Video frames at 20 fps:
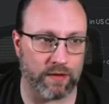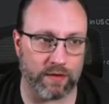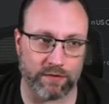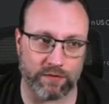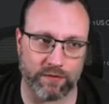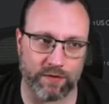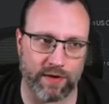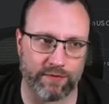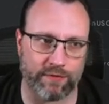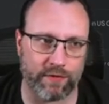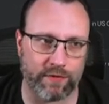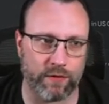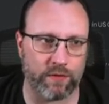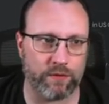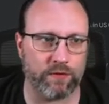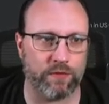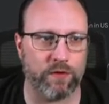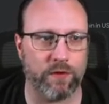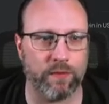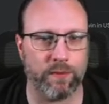Tráfico
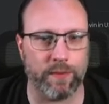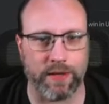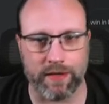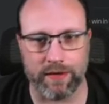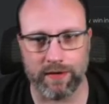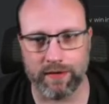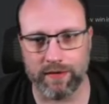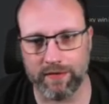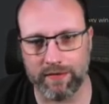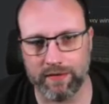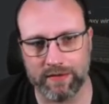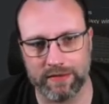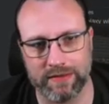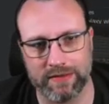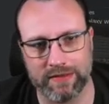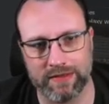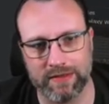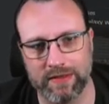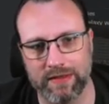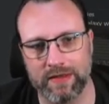Derby.
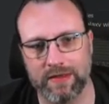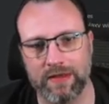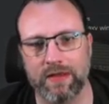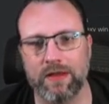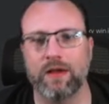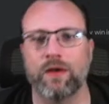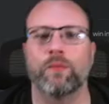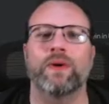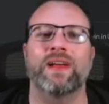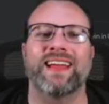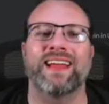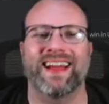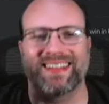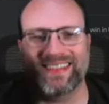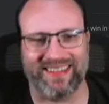We got